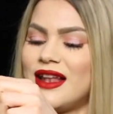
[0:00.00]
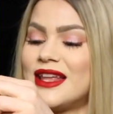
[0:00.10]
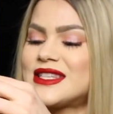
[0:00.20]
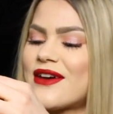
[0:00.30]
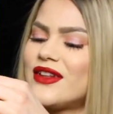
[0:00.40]

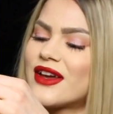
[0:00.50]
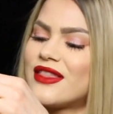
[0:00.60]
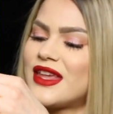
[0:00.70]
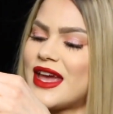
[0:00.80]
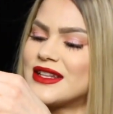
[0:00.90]
Let's have a look
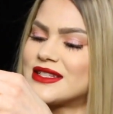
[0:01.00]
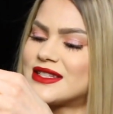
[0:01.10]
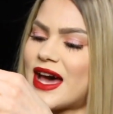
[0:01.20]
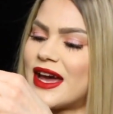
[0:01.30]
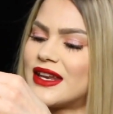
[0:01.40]
at the
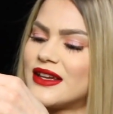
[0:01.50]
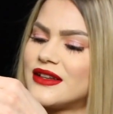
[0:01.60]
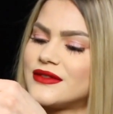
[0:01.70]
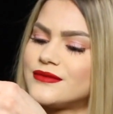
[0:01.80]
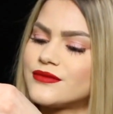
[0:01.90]
inside.
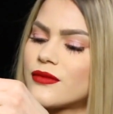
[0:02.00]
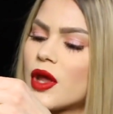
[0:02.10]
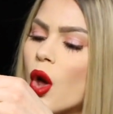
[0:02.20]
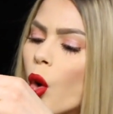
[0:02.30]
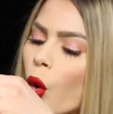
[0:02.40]

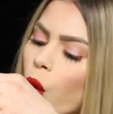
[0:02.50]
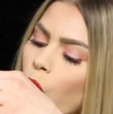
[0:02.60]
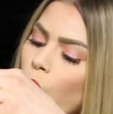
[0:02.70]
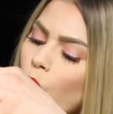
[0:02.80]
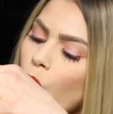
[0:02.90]

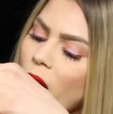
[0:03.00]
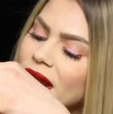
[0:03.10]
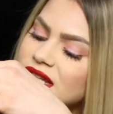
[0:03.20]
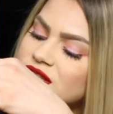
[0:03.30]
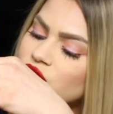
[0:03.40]
Oh,
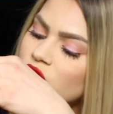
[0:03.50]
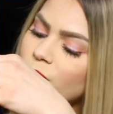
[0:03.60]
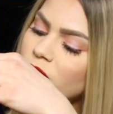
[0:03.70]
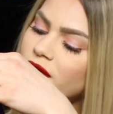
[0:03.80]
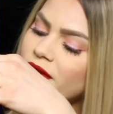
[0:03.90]
and it's
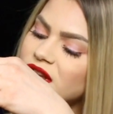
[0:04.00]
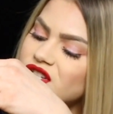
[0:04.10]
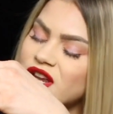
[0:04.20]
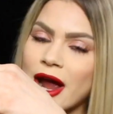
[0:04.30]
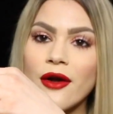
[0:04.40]
suitable for
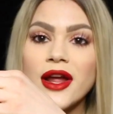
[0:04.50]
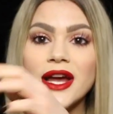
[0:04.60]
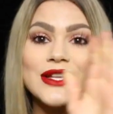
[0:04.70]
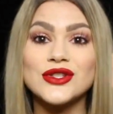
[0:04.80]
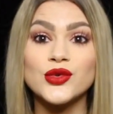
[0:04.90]

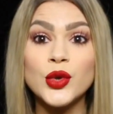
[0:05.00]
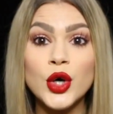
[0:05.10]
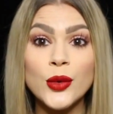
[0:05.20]
vegetarians. Woo